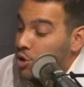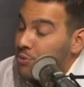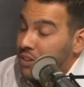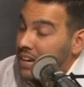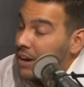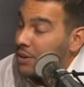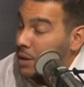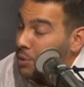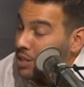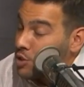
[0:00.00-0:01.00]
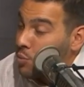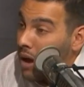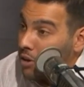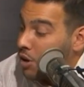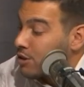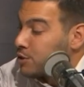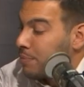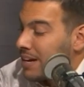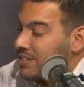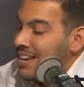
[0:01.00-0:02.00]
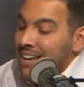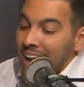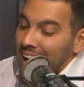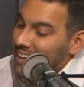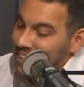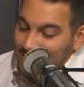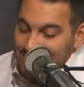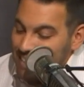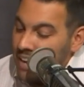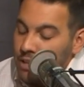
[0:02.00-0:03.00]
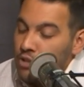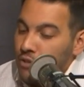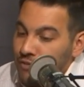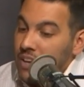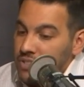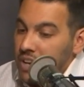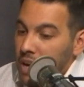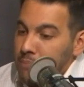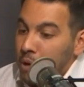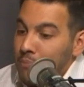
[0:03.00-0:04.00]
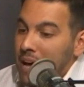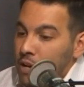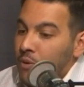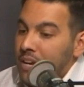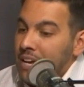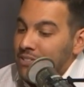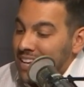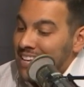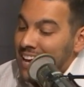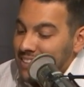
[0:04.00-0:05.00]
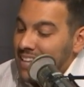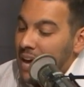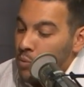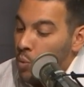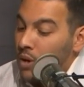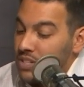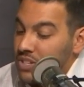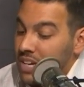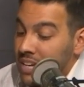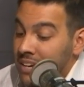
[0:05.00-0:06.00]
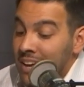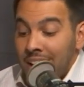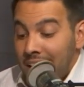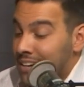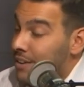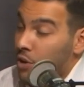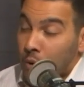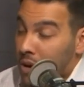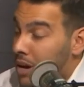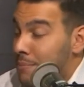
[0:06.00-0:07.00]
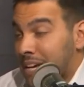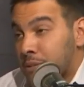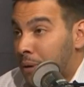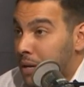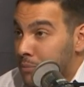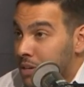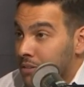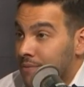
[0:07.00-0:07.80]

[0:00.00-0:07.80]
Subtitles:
tooth and nail to get one of these wild card spots. Mm-hmm. Yankees are facing an uphill battle right now to get that 1 seed, and you never know, it could come back to bite them here.